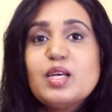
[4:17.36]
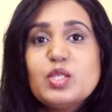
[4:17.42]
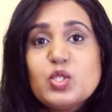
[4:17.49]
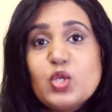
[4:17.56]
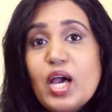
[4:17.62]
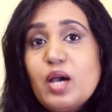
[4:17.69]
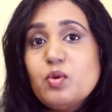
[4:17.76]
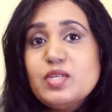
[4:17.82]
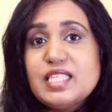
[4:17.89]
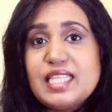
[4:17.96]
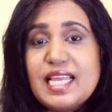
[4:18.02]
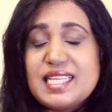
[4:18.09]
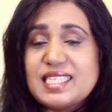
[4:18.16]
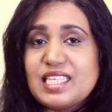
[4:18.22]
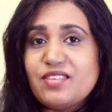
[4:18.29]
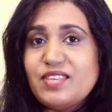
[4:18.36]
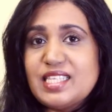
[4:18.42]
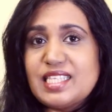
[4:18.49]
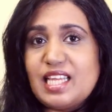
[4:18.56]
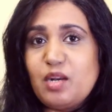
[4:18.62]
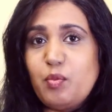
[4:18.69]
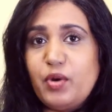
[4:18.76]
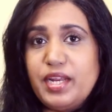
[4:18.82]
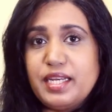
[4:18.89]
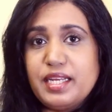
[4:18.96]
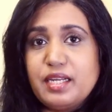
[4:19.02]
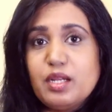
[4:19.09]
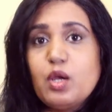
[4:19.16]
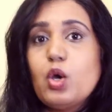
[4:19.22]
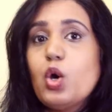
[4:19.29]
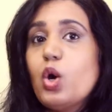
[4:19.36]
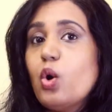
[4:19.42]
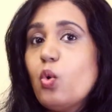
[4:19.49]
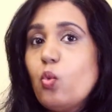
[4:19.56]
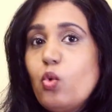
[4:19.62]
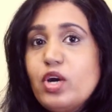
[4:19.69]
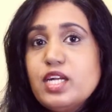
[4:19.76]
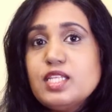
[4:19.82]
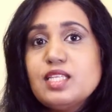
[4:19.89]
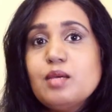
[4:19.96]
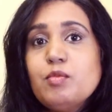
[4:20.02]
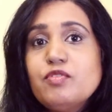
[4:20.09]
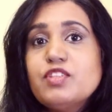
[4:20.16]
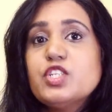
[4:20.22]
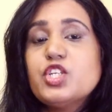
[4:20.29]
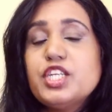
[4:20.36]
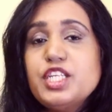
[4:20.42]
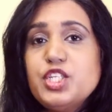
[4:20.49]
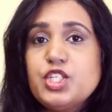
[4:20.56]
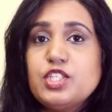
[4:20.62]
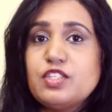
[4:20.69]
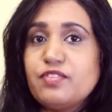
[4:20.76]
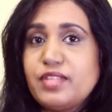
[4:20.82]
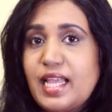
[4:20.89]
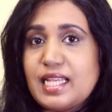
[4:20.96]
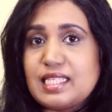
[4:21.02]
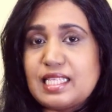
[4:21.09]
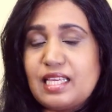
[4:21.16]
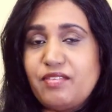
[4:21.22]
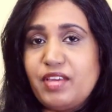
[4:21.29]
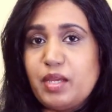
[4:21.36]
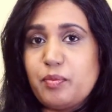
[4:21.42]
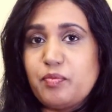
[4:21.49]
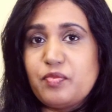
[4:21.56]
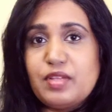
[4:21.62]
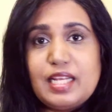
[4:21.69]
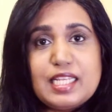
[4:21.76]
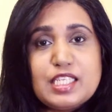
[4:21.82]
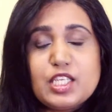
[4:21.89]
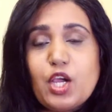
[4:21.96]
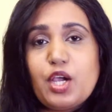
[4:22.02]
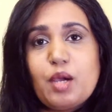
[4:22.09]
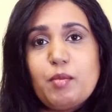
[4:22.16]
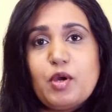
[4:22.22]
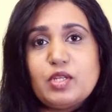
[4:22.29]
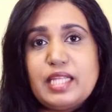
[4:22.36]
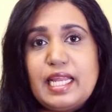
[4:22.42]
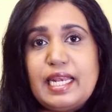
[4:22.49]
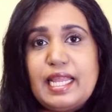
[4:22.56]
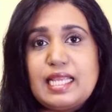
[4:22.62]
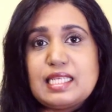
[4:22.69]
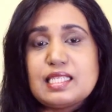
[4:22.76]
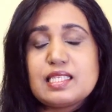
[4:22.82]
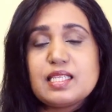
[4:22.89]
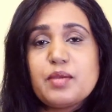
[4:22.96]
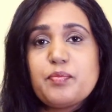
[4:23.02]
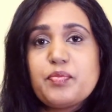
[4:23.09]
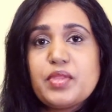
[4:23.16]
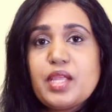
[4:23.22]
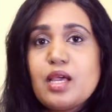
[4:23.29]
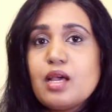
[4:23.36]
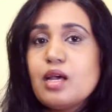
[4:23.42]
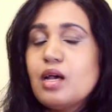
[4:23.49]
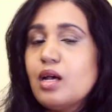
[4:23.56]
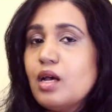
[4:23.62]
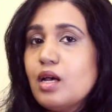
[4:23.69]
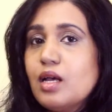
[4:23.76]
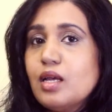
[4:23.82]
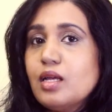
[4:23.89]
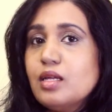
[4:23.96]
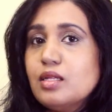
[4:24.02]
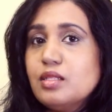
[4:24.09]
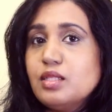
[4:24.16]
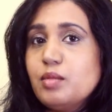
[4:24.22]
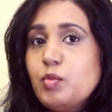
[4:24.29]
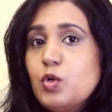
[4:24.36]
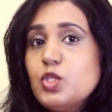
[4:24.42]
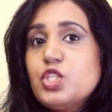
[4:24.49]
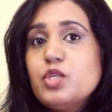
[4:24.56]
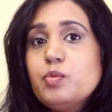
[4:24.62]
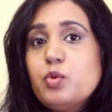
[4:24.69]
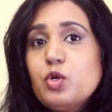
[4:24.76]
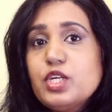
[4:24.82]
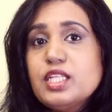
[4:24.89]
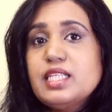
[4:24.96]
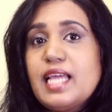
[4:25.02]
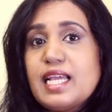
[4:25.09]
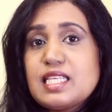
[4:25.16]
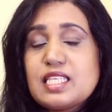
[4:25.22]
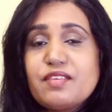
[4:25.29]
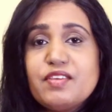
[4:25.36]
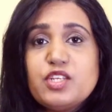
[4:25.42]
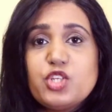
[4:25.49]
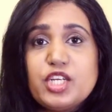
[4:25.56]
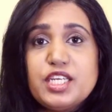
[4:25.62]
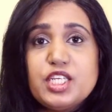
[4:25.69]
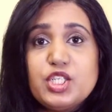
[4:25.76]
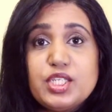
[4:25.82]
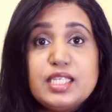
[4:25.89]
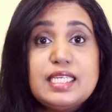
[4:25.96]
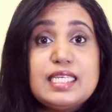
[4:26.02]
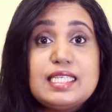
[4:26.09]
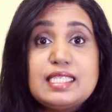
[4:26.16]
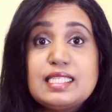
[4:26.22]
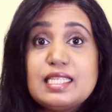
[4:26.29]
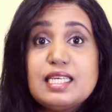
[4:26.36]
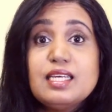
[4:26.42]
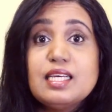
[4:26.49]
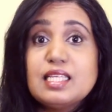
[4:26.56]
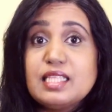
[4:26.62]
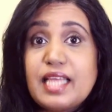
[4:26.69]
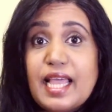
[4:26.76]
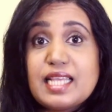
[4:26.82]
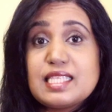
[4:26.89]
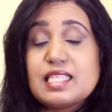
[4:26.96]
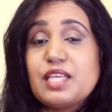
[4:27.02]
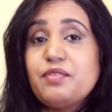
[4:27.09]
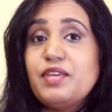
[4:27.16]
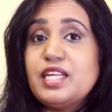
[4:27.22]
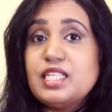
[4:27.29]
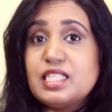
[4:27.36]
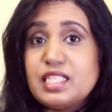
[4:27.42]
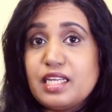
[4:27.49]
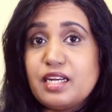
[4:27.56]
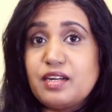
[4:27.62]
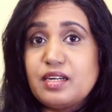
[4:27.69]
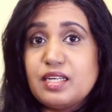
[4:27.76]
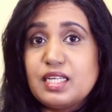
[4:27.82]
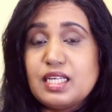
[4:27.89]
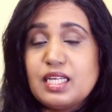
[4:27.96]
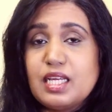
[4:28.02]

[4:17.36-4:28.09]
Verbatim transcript: So how is Thanksgiving celebrated? What are some of the traditions of Thanksgiving? Let's talk about that next. The most important Thanksgiving tradition is the Thanksgiving dinner.